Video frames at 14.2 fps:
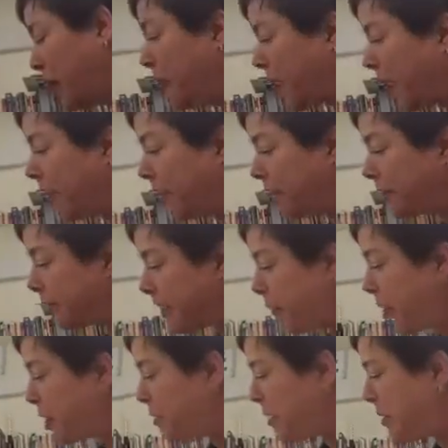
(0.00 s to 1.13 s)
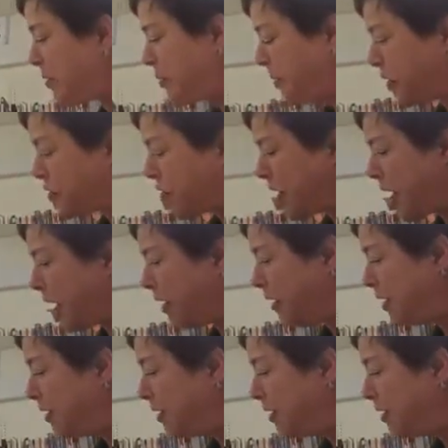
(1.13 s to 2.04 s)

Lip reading: Okay, I want you to be able to picture that.